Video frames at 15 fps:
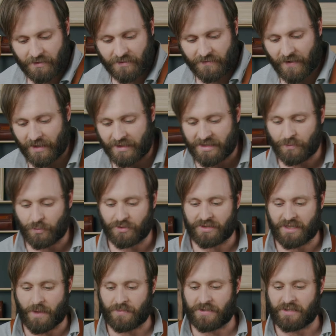fairly simple
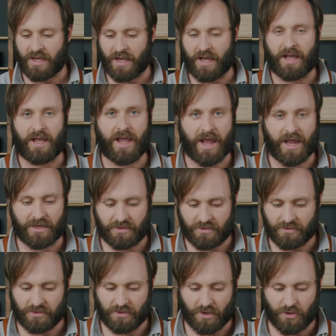steps and
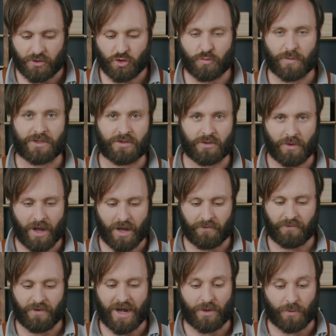shouldn't be too
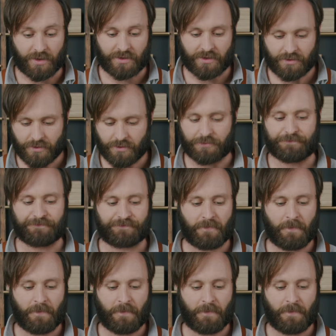hard for anyone to do.